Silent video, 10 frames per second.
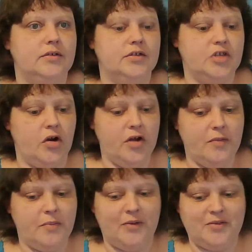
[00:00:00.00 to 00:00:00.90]
Sorry
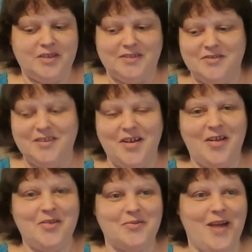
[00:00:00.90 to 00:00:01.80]
about
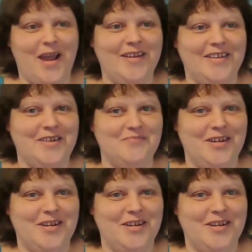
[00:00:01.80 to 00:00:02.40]
all the rattling of